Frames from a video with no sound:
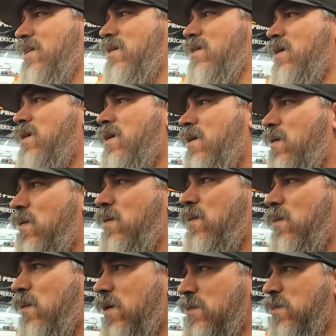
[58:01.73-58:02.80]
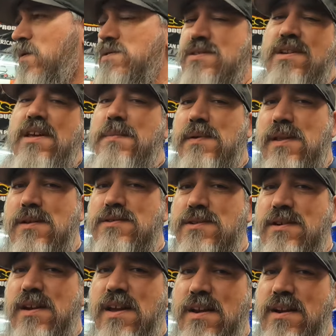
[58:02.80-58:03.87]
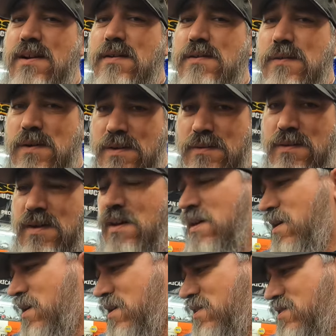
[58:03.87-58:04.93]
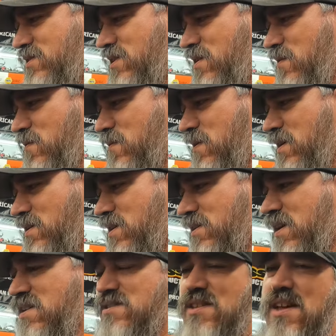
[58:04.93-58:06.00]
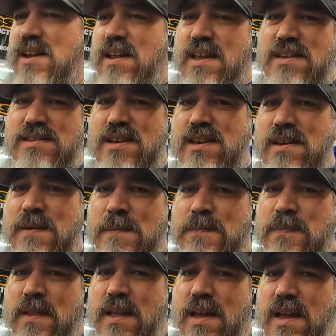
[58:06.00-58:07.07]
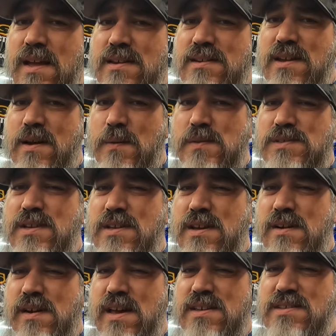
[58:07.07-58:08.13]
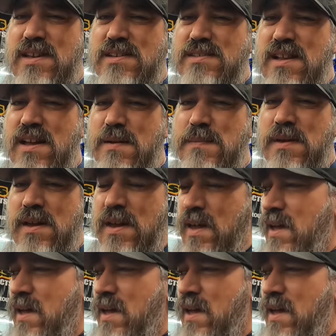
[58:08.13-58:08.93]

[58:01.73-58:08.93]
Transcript: get one more step closer to getting it on the road. So y'all guys take it easy, and we'll see y'all guys next time.